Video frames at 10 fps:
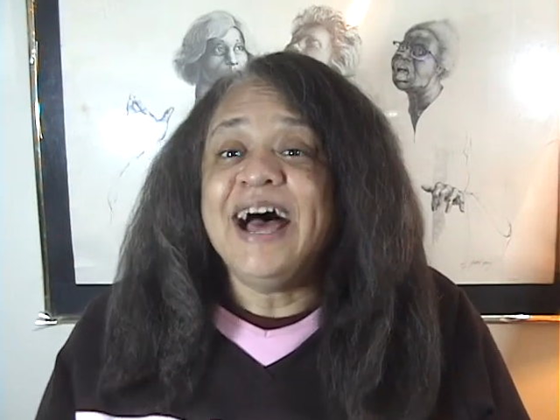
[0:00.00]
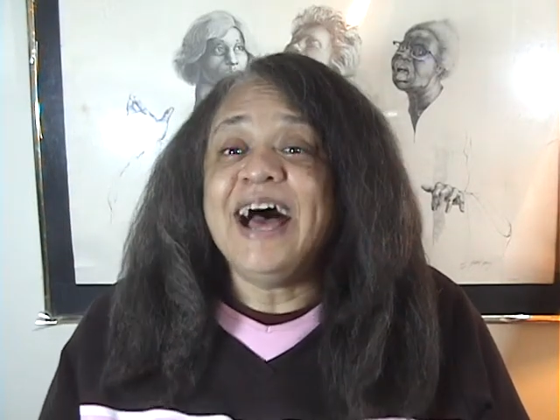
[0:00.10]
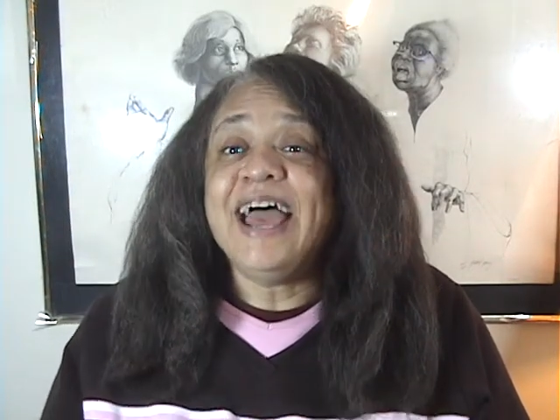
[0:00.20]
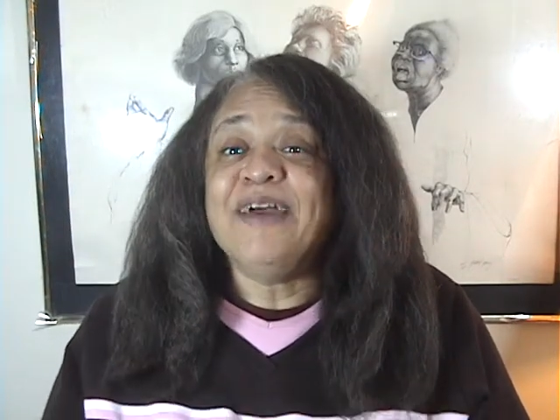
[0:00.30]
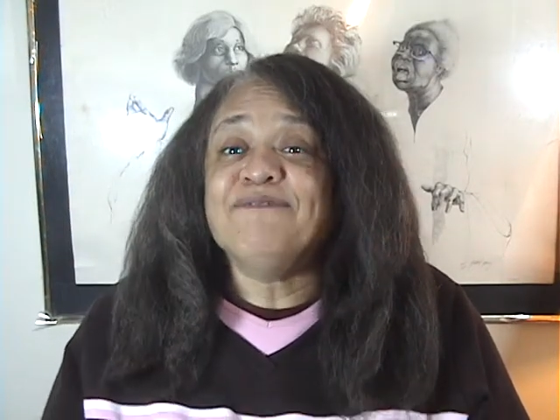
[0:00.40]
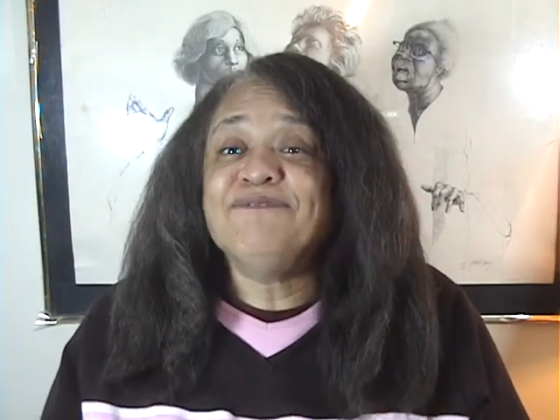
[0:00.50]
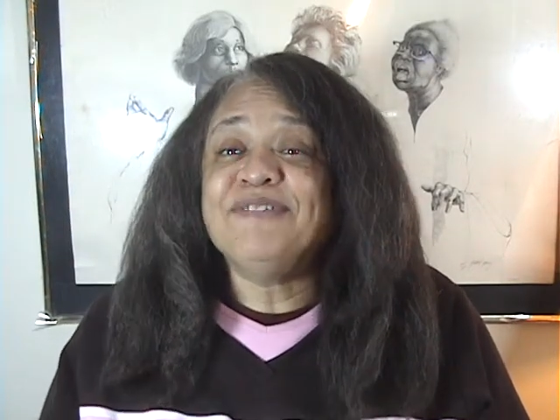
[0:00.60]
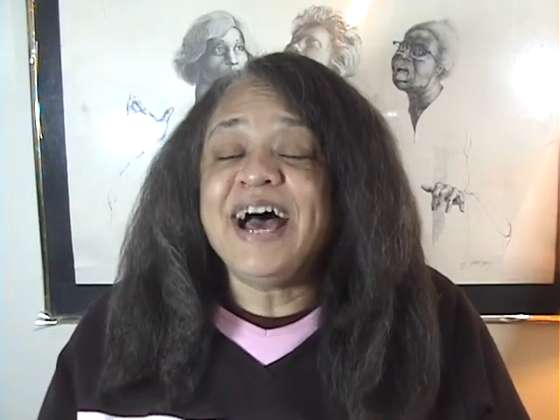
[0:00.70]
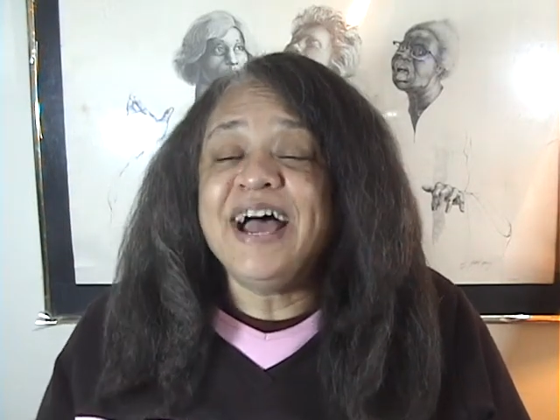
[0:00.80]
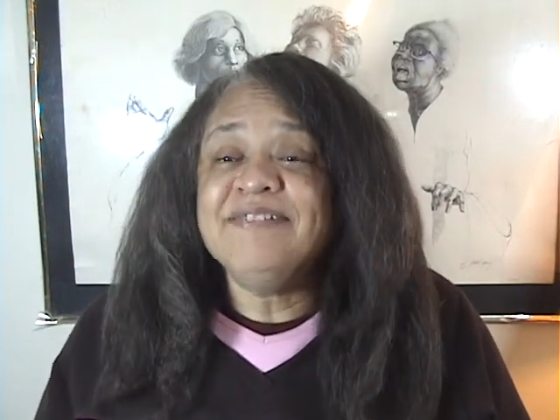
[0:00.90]
I had
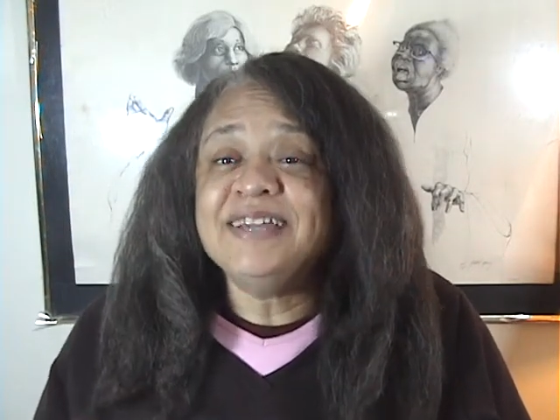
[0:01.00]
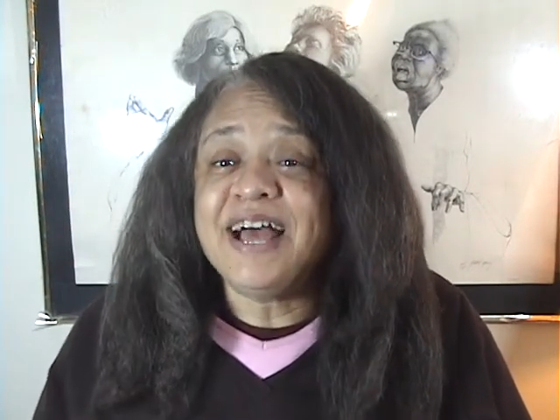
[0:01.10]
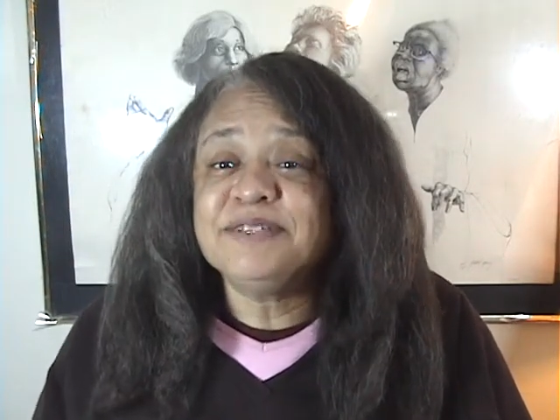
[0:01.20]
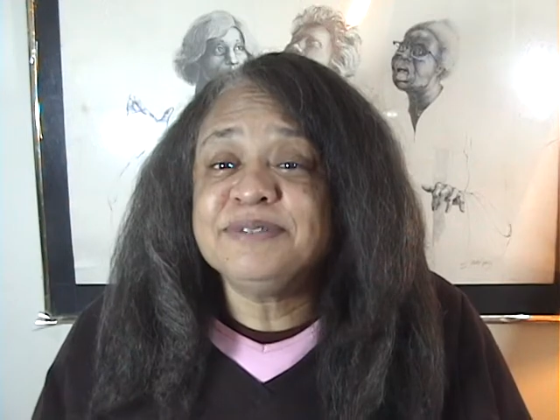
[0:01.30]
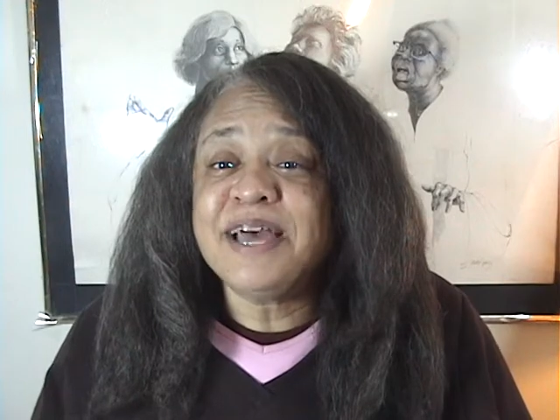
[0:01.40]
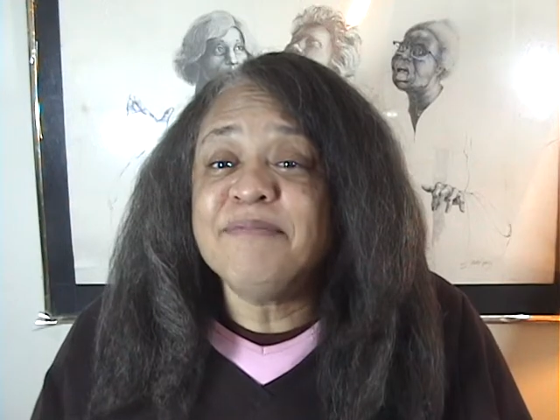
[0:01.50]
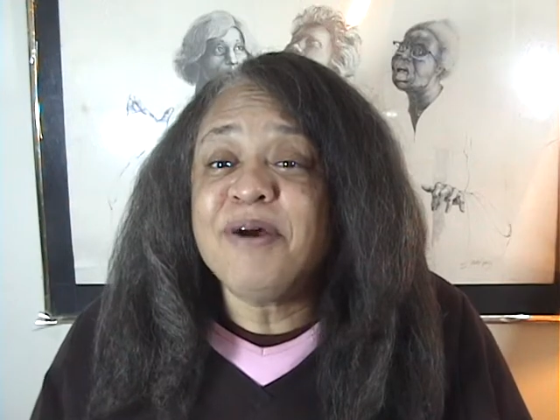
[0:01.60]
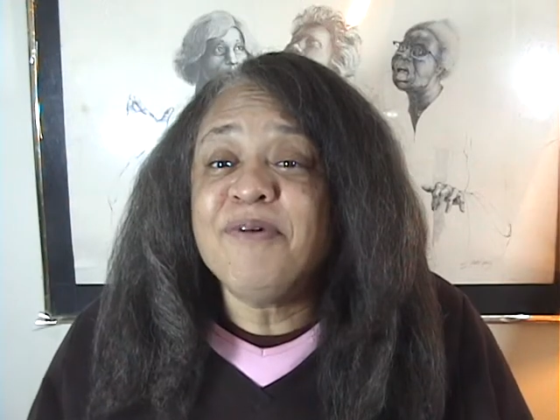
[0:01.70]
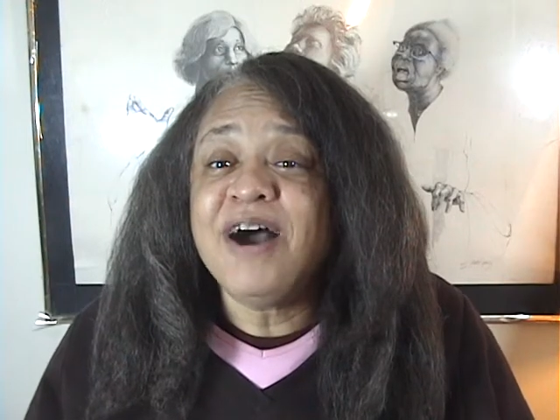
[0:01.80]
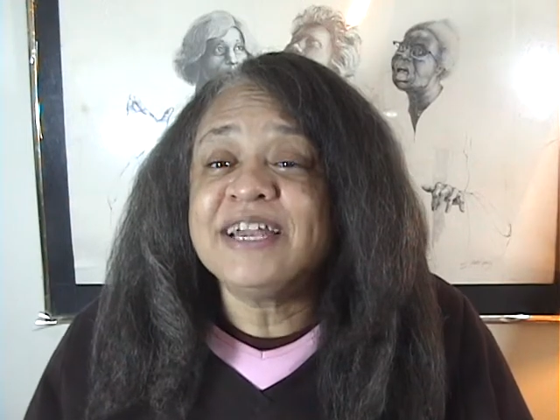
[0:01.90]
5 times, the time I
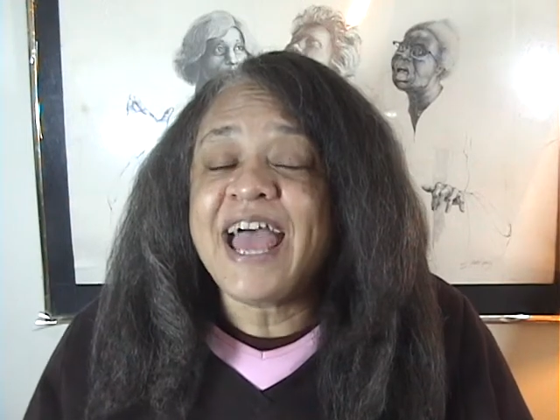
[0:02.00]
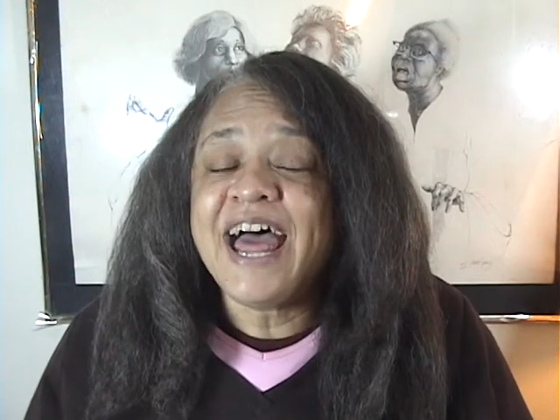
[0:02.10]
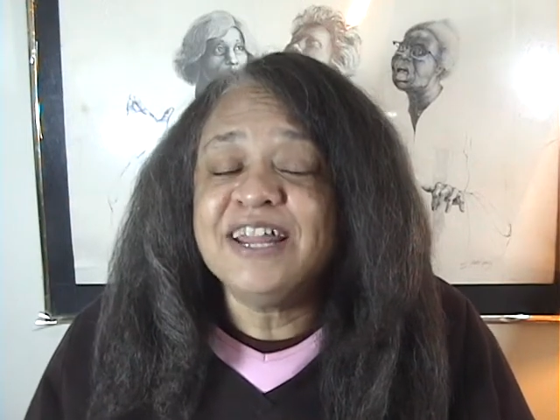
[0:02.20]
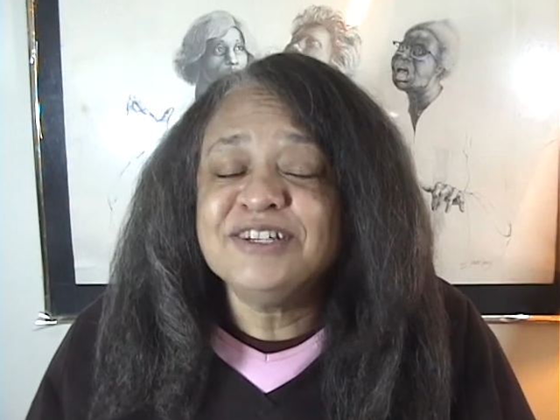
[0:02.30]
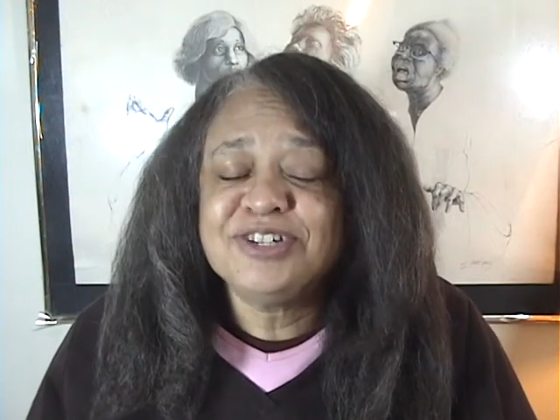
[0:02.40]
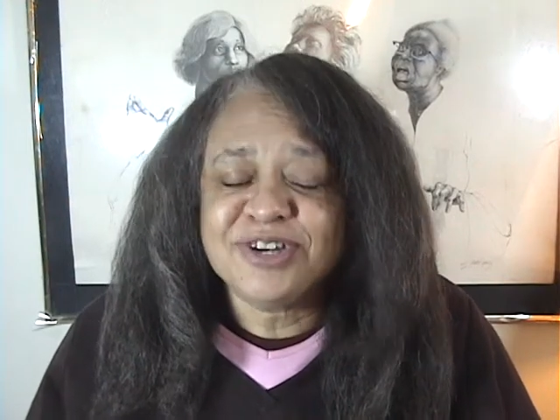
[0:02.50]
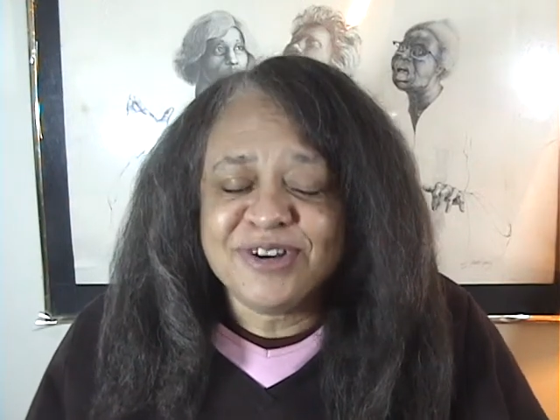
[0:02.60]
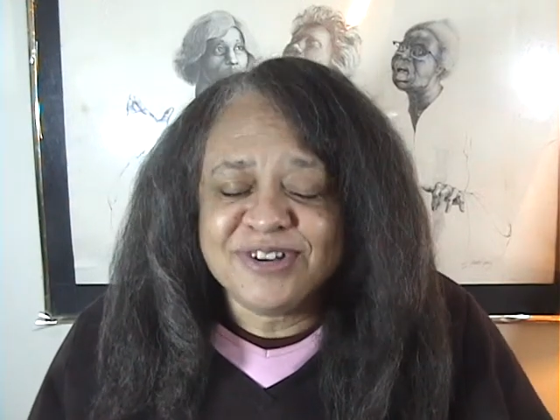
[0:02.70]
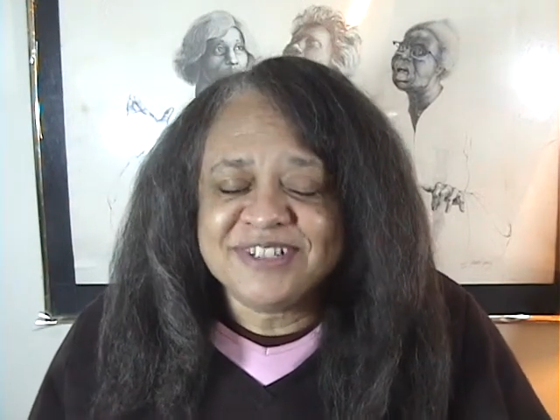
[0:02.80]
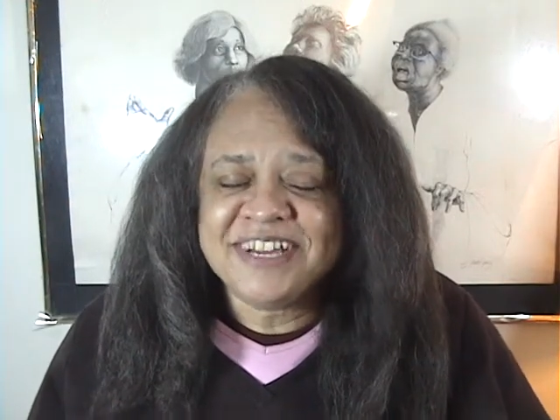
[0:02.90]
walked out of the
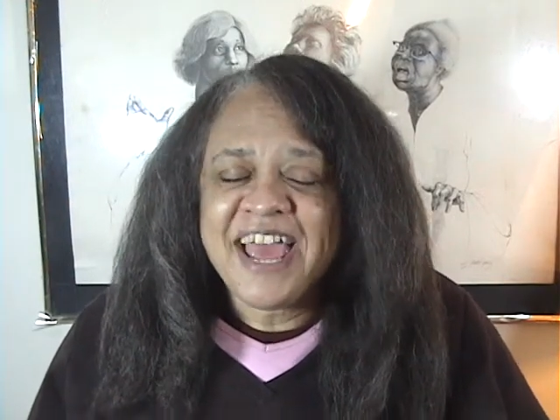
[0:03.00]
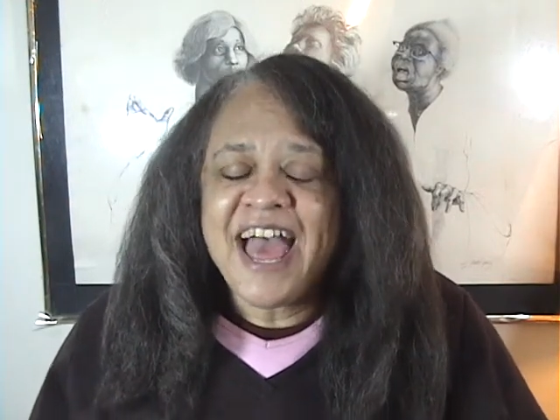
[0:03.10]
church,